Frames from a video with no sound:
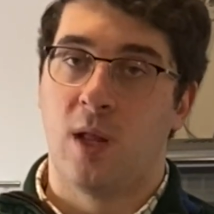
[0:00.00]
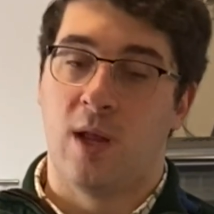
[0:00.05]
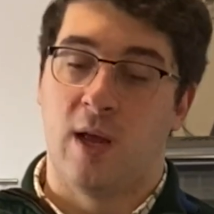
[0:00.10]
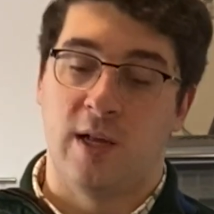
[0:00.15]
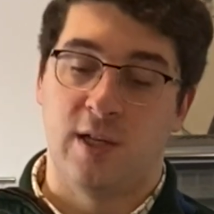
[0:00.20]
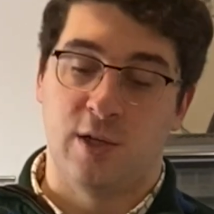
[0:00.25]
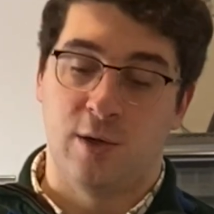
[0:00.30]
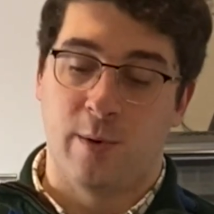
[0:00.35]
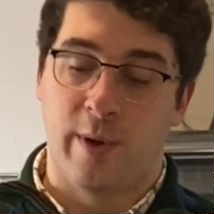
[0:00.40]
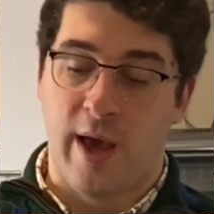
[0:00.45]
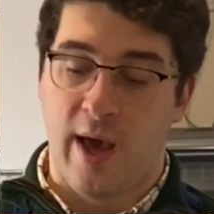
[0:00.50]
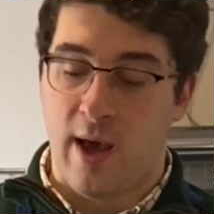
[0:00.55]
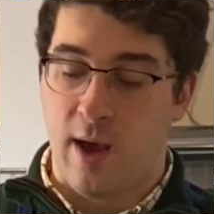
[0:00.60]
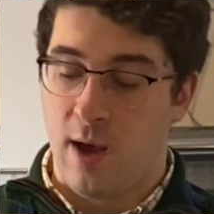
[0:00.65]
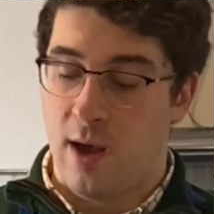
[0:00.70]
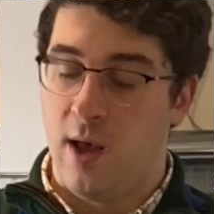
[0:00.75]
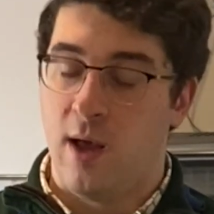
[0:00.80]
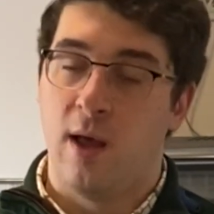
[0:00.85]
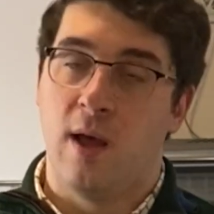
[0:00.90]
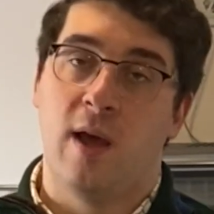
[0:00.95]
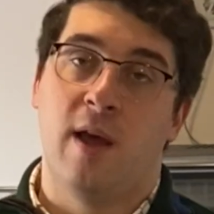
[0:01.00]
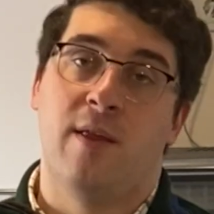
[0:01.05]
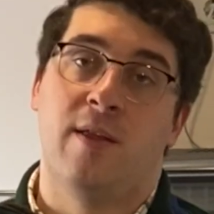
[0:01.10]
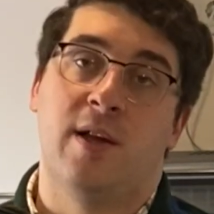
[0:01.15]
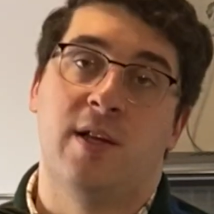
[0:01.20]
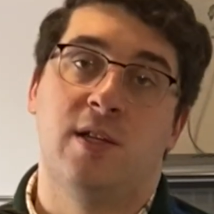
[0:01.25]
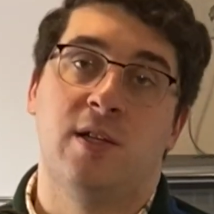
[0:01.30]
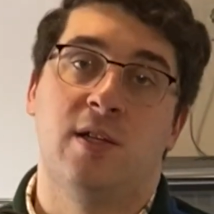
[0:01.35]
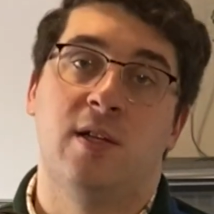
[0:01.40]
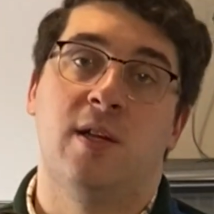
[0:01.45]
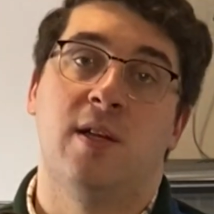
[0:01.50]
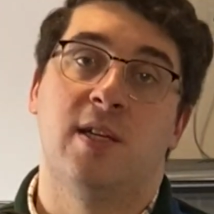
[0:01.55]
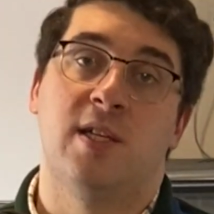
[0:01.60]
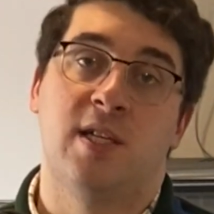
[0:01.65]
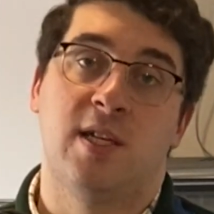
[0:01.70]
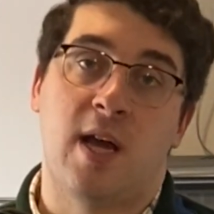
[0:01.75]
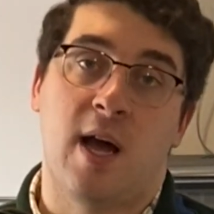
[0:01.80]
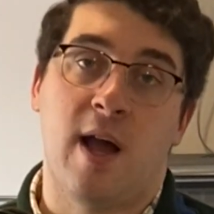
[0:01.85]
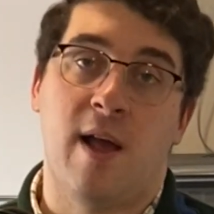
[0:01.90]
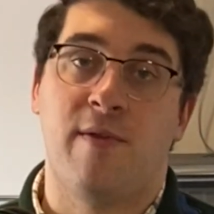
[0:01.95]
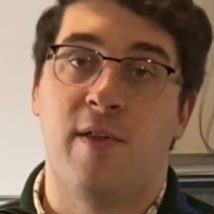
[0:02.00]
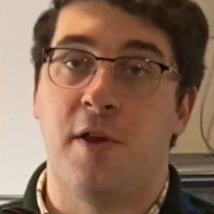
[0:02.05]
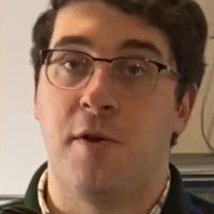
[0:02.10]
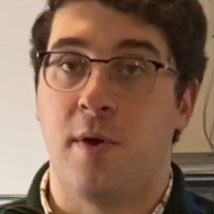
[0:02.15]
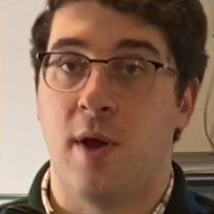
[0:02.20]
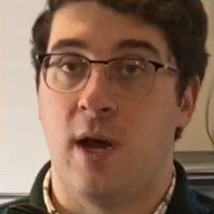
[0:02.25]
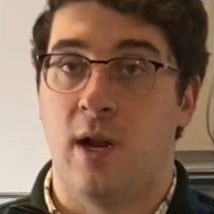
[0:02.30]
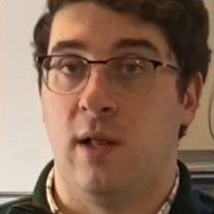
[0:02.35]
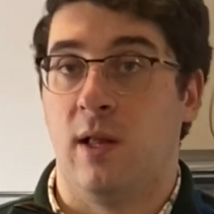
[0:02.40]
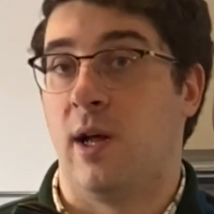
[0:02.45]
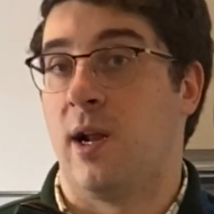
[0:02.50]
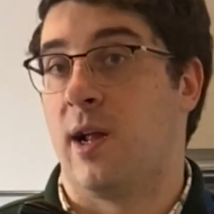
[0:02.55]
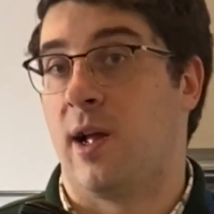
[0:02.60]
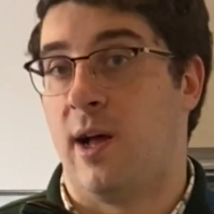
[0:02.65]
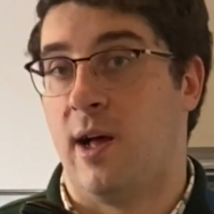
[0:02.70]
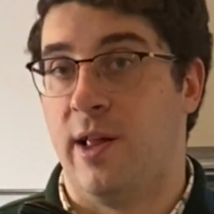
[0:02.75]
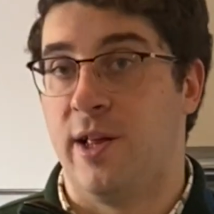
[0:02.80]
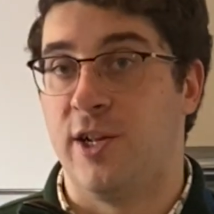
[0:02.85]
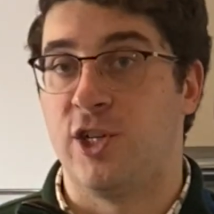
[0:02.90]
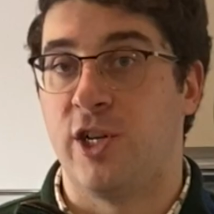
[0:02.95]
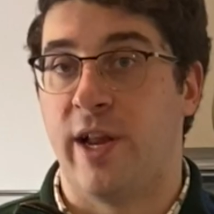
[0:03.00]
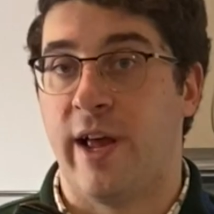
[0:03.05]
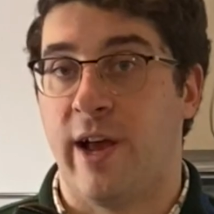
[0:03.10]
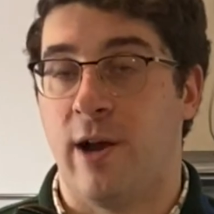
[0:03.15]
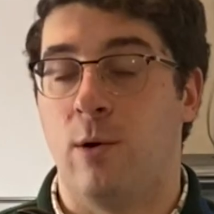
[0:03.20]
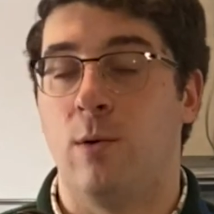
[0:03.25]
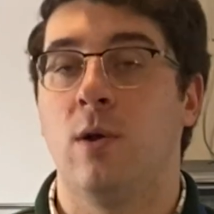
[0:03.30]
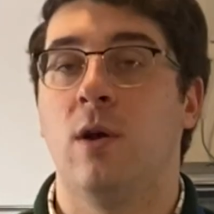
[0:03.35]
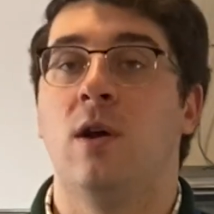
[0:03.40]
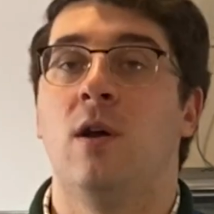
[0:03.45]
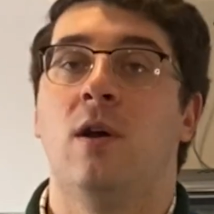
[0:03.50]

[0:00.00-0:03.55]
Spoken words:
That's okay, and that's a sign that you got a lot of collagen out.